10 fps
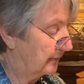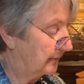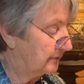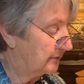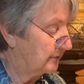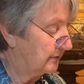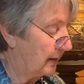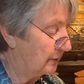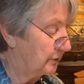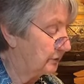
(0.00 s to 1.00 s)
This is
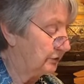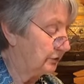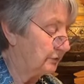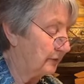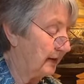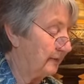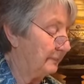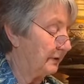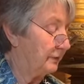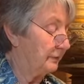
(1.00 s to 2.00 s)
how you should train
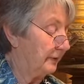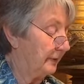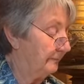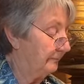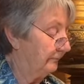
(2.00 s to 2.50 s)
Paguna.